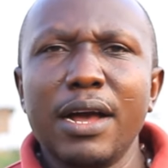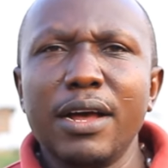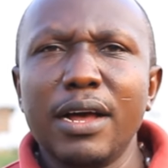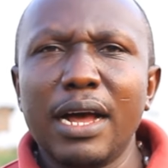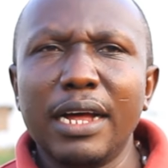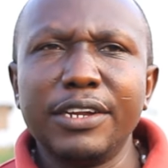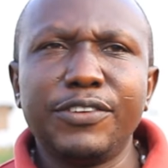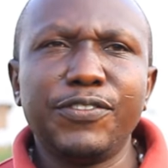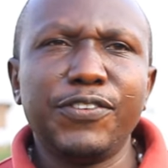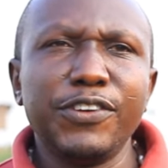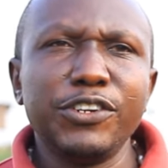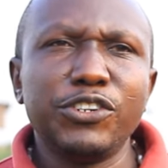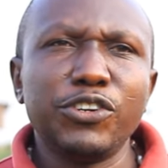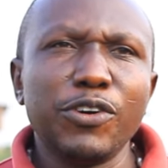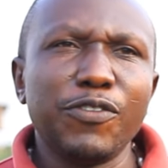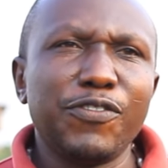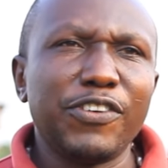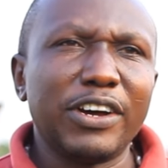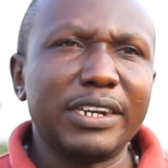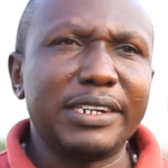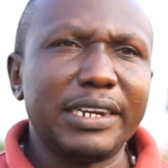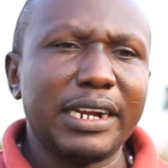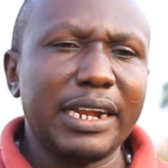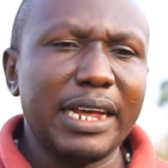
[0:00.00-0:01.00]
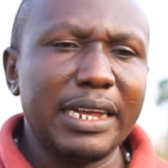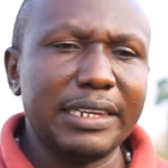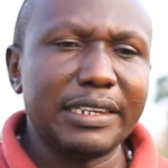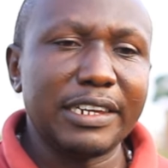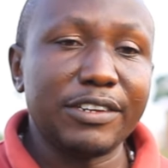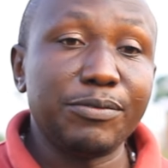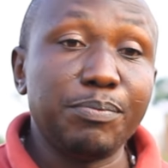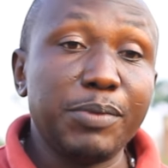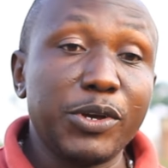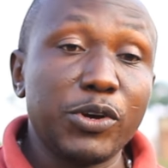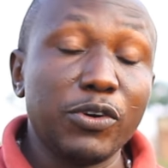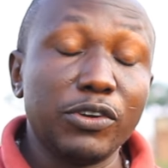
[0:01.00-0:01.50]
artificial
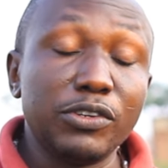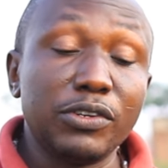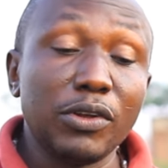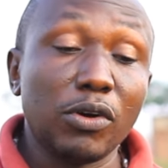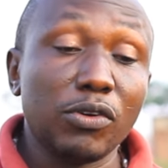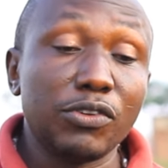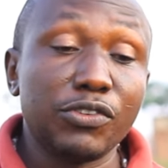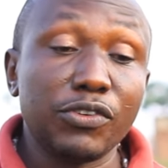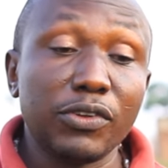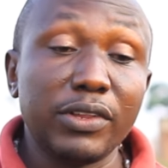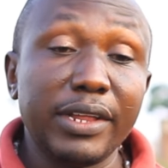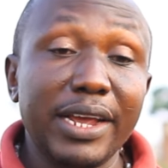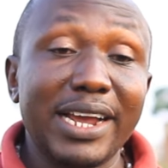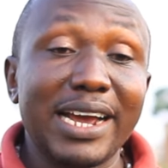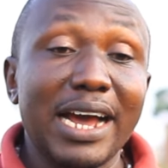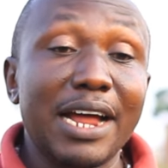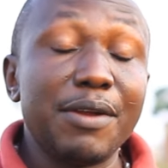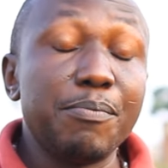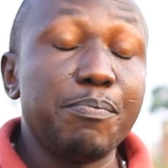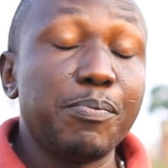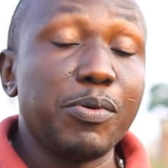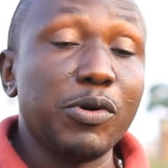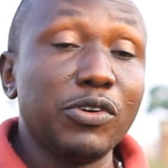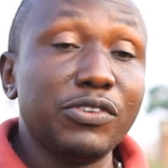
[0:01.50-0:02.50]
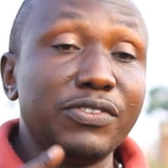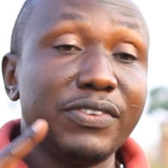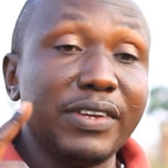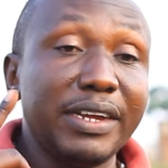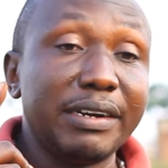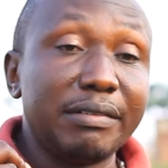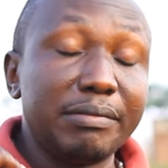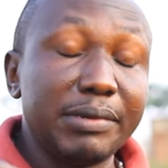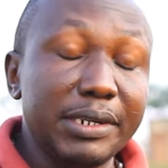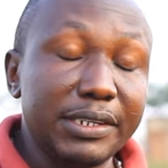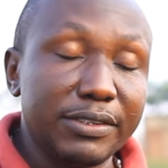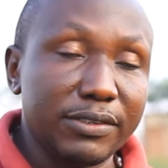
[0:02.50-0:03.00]
fertilizers, because also they can pose
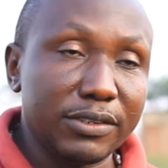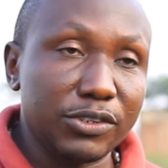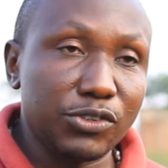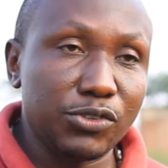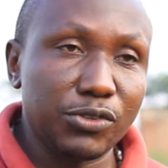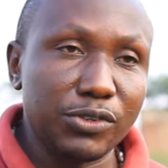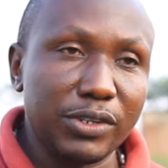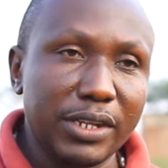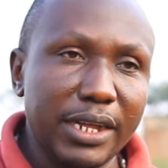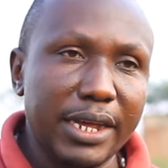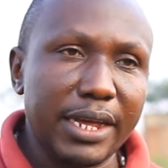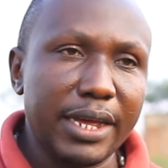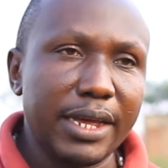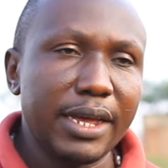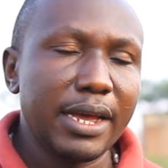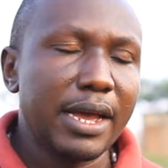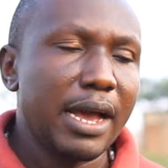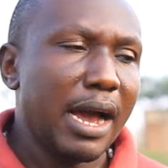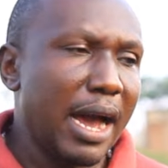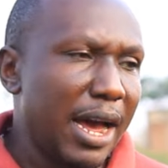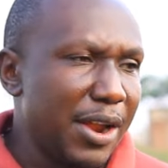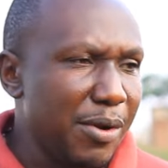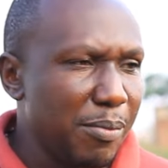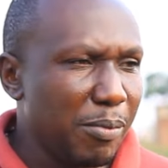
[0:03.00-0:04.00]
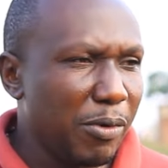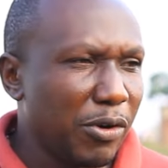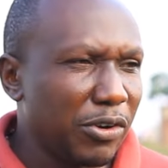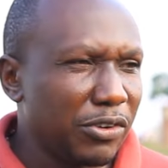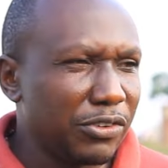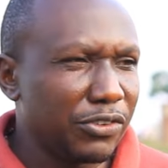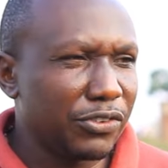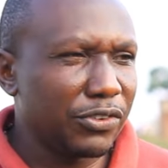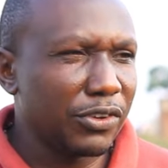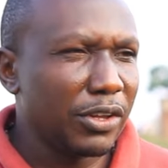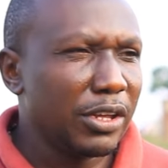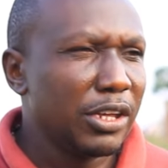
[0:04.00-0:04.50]
a risk to the
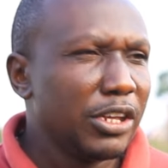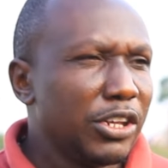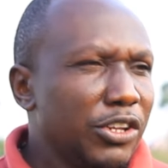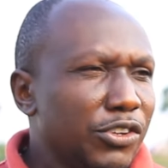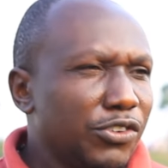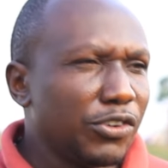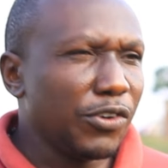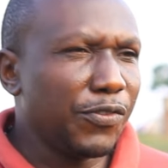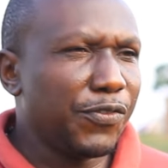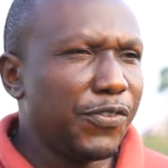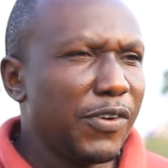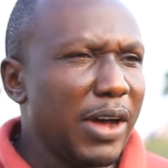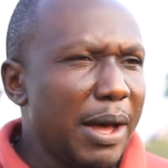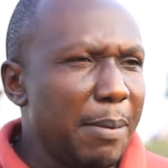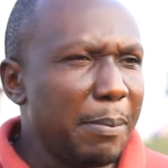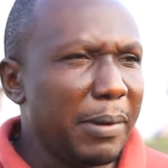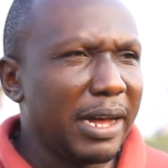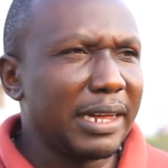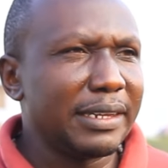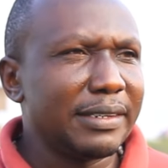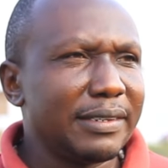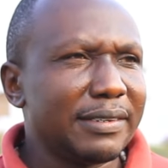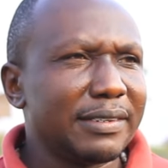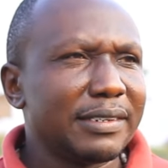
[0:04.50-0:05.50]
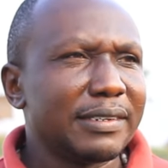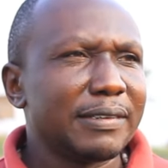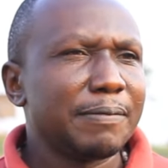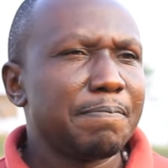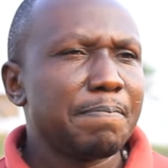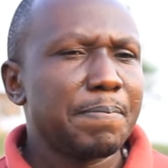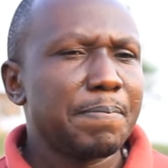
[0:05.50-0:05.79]
animals. So farmers,